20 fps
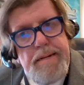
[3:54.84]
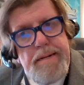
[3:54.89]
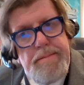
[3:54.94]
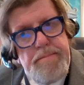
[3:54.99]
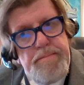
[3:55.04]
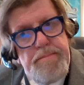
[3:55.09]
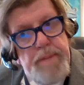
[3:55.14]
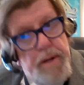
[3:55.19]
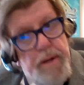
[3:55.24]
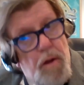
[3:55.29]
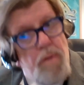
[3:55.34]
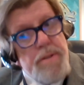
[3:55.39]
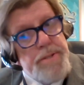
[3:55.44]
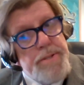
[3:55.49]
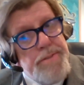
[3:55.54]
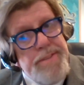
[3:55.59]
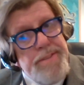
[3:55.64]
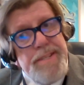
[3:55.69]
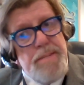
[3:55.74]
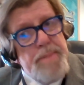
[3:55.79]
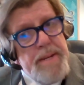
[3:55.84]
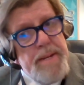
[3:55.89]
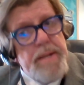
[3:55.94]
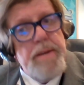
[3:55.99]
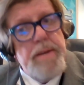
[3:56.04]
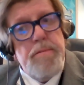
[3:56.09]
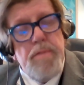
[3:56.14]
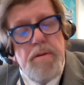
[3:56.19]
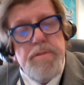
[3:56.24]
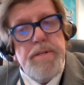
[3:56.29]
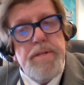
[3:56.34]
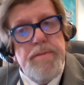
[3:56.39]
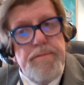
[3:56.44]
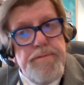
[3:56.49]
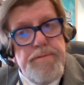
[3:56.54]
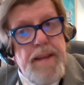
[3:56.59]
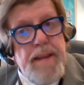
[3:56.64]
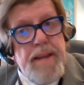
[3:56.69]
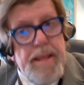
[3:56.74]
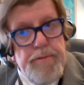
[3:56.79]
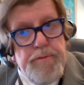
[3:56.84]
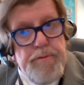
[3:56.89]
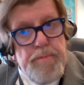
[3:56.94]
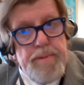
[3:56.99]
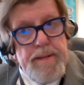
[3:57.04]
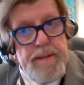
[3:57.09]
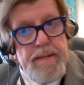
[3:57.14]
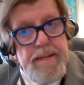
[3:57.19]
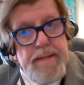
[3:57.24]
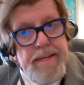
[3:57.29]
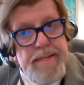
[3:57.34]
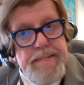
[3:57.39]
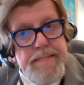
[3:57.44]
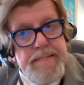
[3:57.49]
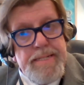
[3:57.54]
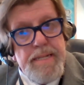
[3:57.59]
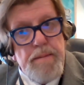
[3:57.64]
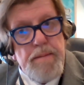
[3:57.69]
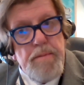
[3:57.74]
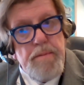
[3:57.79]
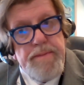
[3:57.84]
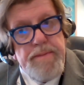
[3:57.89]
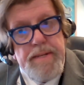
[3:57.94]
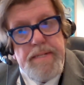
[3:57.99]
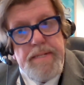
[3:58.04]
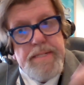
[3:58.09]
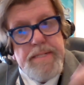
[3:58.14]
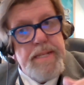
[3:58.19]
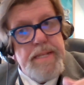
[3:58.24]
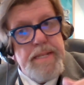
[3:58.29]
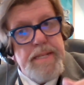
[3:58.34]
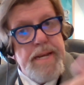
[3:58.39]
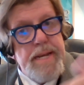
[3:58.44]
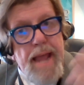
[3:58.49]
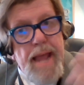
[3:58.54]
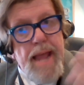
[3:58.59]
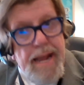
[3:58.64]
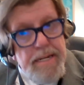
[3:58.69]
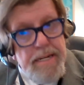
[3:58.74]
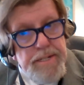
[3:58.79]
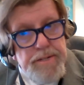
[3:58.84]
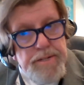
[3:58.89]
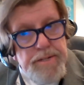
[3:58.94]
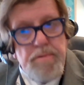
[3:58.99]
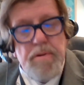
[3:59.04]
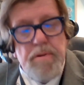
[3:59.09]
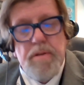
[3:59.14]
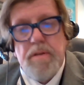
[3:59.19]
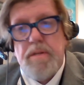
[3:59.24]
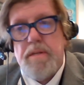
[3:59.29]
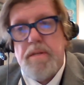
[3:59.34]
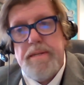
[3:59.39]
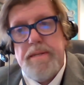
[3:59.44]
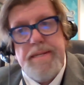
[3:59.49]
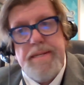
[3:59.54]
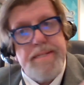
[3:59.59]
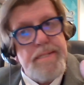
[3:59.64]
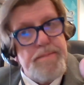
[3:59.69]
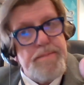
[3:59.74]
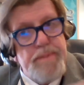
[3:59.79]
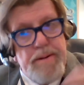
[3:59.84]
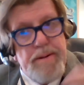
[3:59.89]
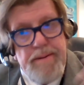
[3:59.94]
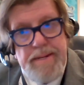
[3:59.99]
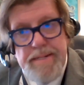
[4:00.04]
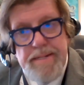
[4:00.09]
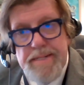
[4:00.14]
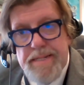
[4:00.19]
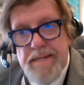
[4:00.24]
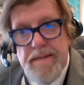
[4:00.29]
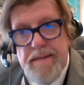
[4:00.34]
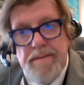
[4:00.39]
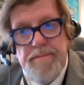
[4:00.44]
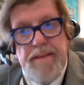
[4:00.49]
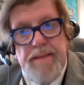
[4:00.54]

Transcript: But also there's been an erosion of philanthropy, and some of it is the natural experience of